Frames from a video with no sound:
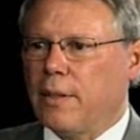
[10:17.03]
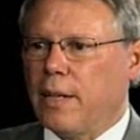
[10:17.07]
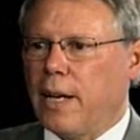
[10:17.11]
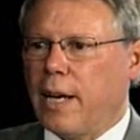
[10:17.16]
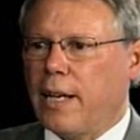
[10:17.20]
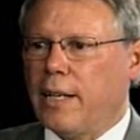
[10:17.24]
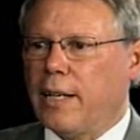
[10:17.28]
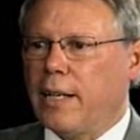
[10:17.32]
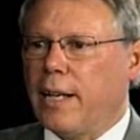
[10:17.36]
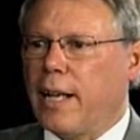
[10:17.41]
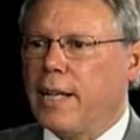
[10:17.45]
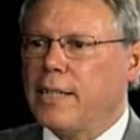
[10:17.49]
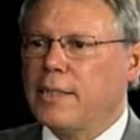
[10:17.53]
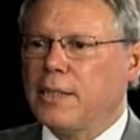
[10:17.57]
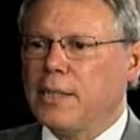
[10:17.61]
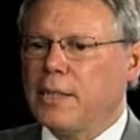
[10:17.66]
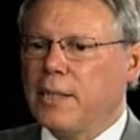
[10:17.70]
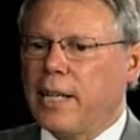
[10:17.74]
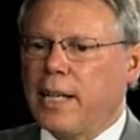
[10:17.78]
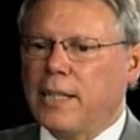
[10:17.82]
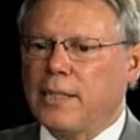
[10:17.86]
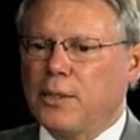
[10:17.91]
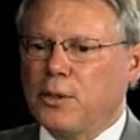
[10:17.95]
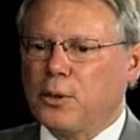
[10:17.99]
and it has
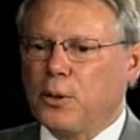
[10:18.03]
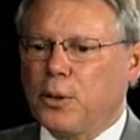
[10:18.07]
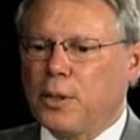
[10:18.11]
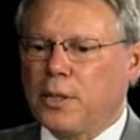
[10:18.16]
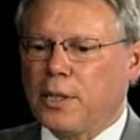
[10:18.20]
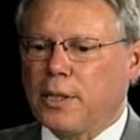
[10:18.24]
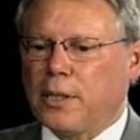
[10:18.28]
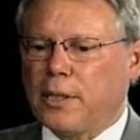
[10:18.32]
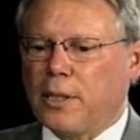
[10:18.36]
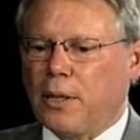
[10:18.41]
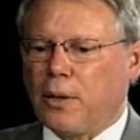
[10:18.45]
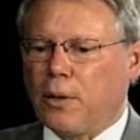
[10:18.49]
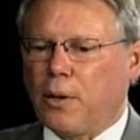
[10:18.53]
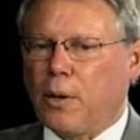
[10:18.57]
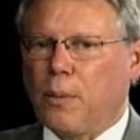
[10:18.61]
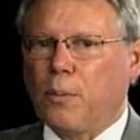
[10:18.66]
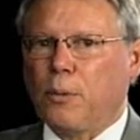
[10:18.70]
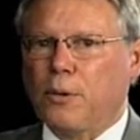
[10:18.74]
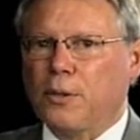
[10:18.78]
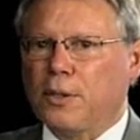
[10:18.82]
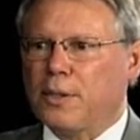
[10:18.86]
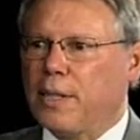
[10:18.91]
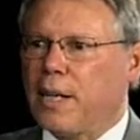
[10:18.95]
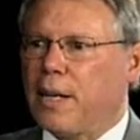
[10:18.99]
that story to tell
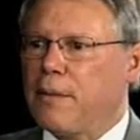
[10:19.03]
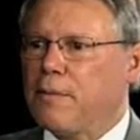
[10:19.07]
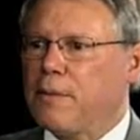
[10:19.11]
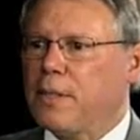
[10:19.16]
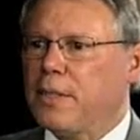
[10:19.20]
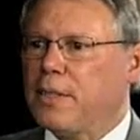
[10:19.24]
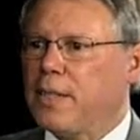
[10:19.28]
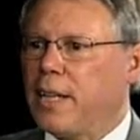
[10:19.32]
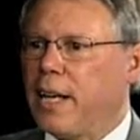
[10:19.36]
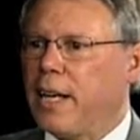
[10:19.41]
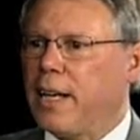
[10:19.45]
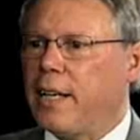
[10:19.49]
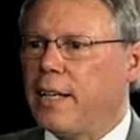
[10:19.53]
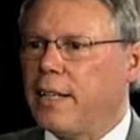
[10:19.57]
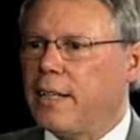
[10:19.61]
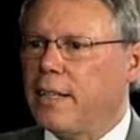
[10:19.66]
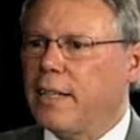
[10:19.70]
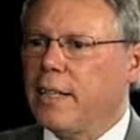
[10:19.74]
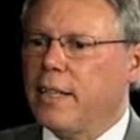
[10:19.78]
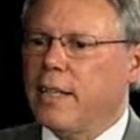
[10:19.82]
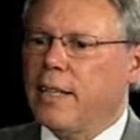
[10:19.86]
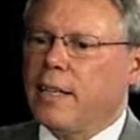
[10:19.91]
almost every day.